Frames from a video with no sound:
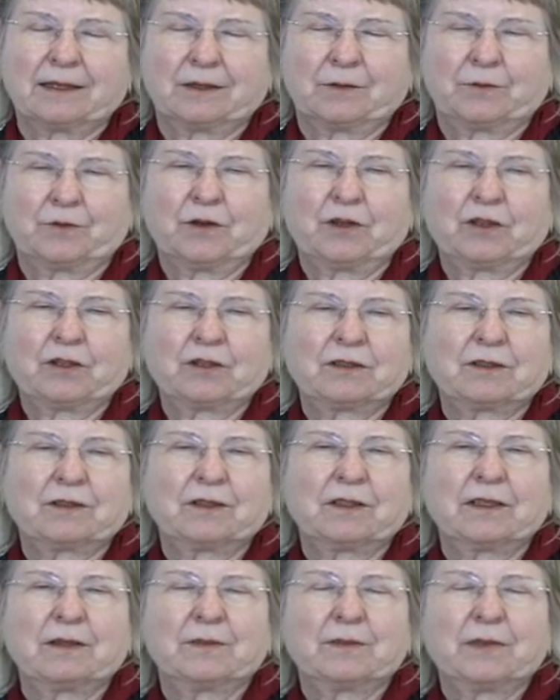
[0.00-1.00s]
First,
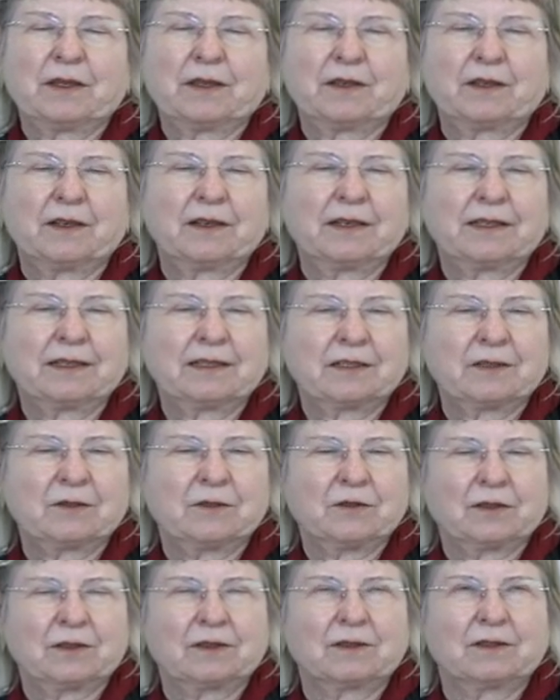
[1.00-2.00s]
the method is
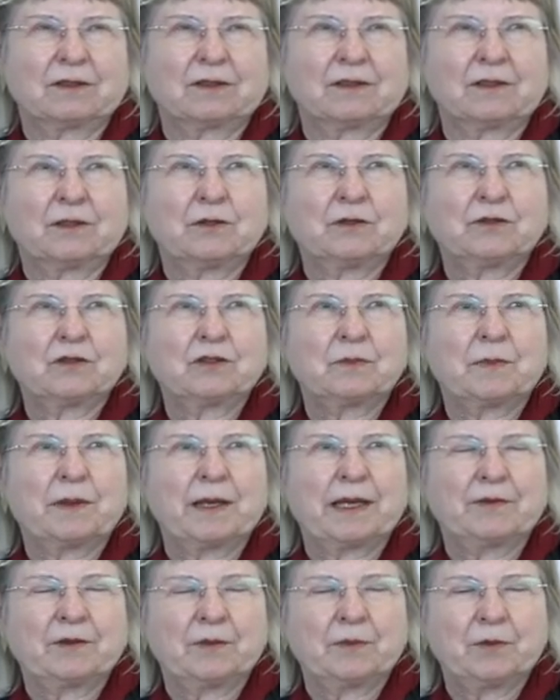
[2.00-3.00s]
not used by
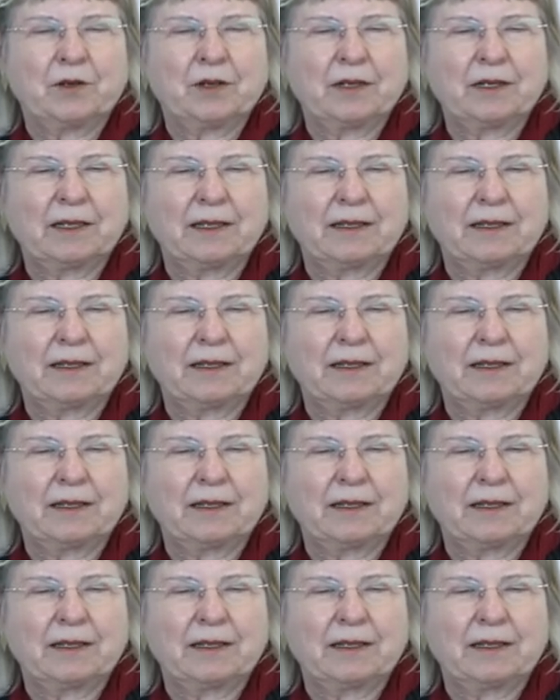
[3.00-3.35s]
everybody,